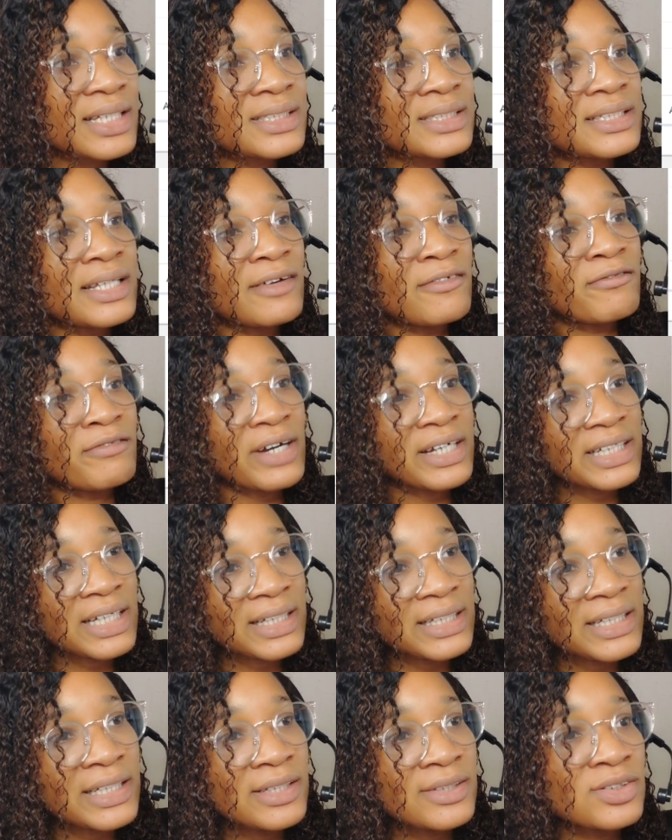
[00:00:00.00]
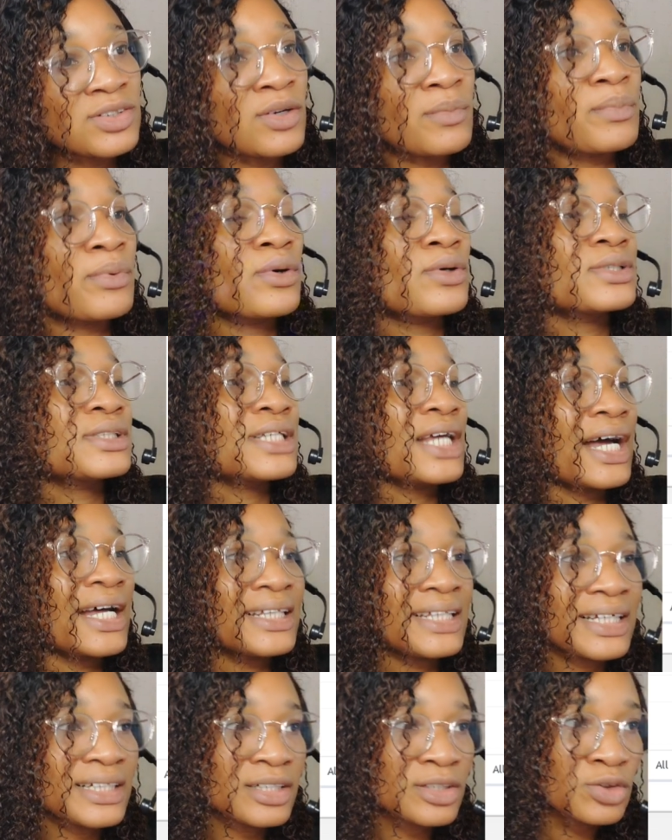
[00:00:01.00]
then finally a support,
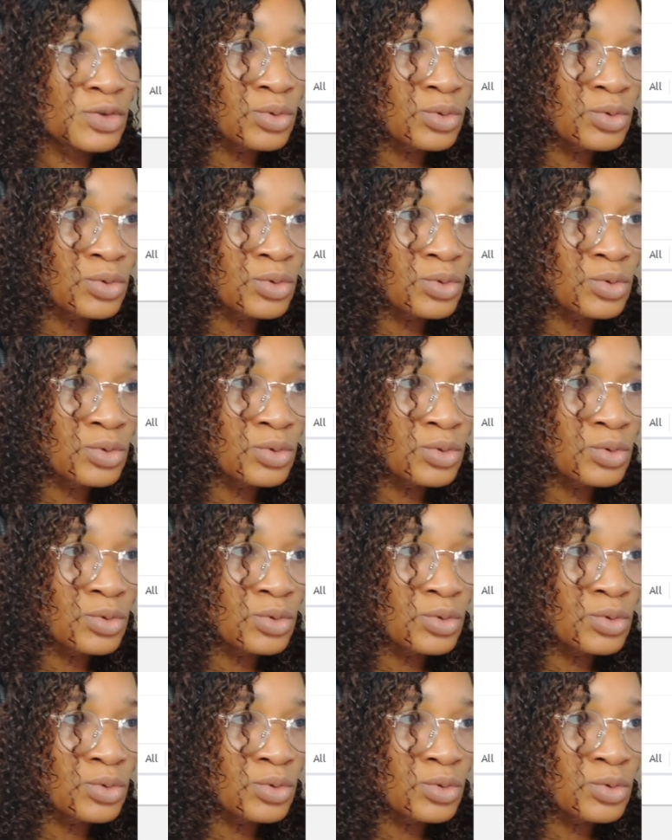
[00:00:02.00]
and then it